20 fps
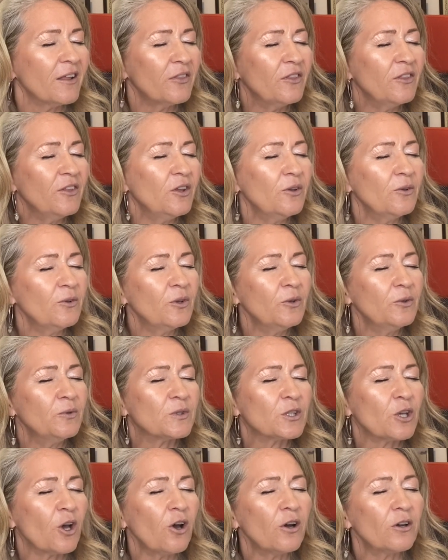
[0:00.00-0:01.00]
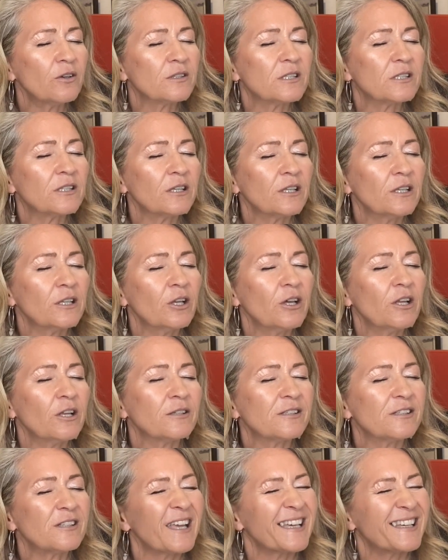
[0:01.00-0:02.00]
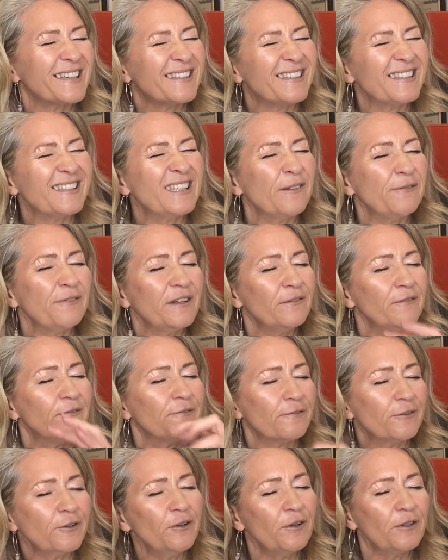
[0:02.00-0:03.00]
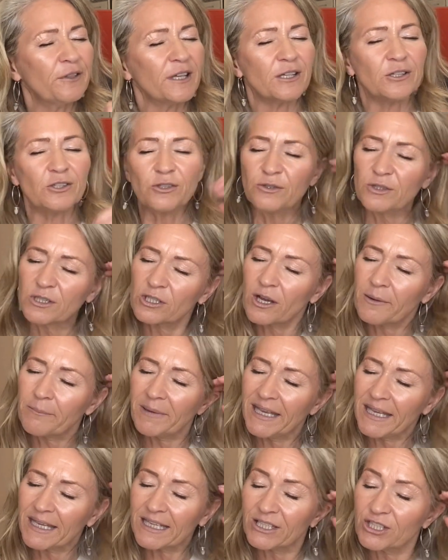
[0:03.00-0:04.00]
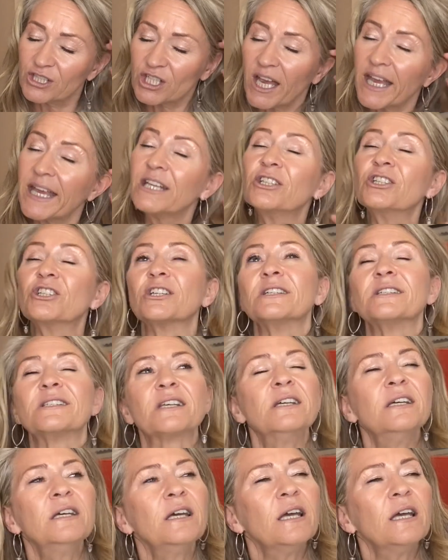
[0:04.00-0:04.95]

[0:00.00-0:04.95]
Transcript: you start like sieving through things, you start making changes.